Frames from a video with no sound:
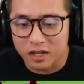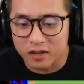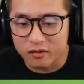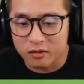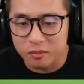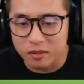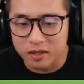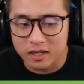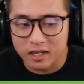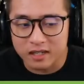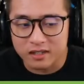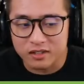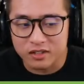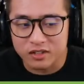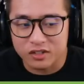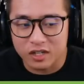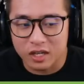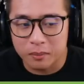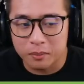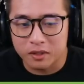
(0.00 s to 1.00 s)
everybody has the
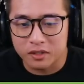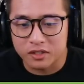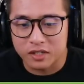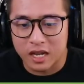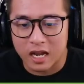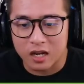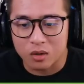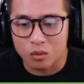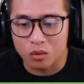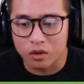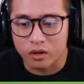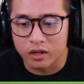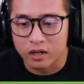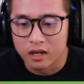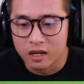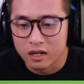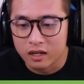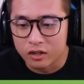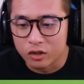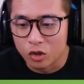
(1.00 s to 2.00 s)
same exact one.
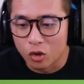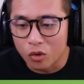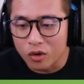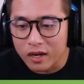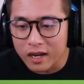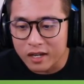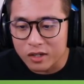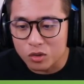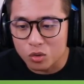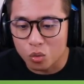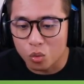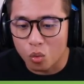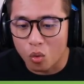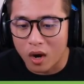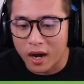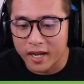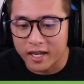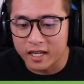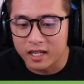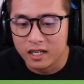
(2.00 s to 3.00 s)
No one has
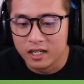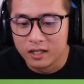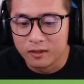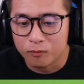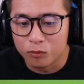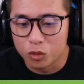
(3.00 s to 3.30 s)
white,